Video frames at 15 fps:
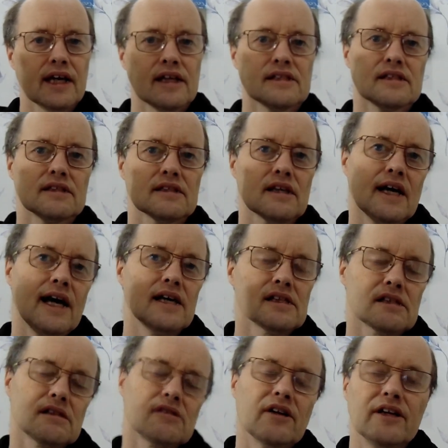It
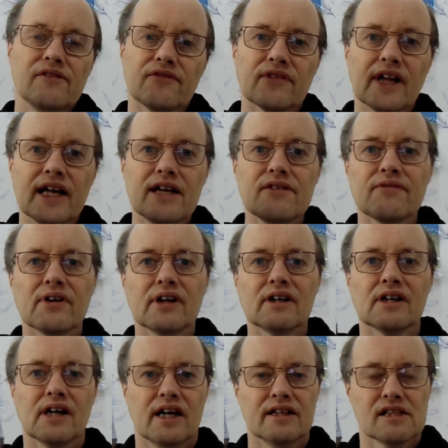has great
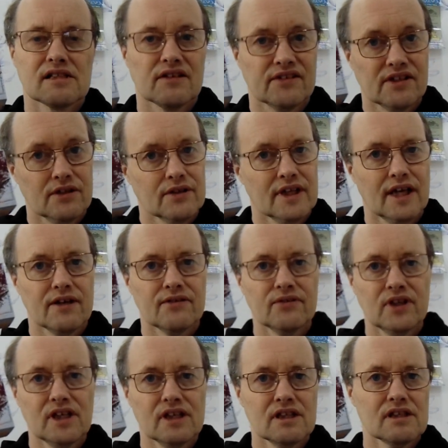flavour and it's got no
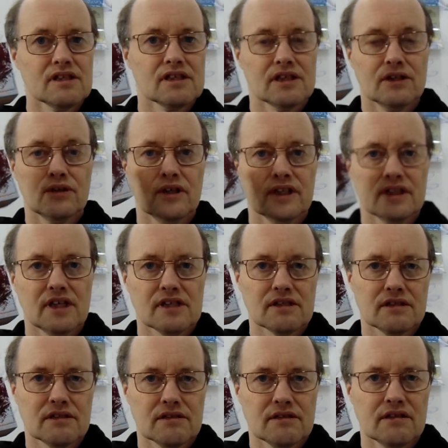caffeine, so it
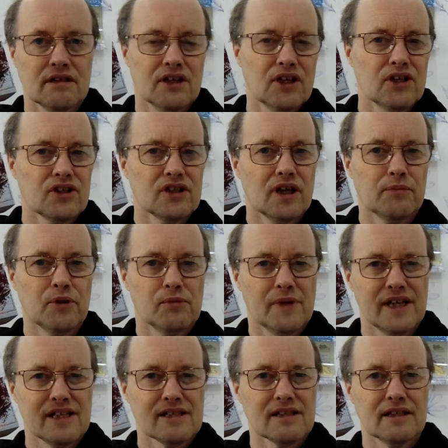doesn't trouble
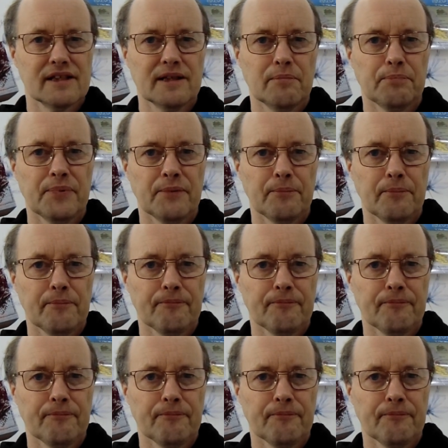my sleep.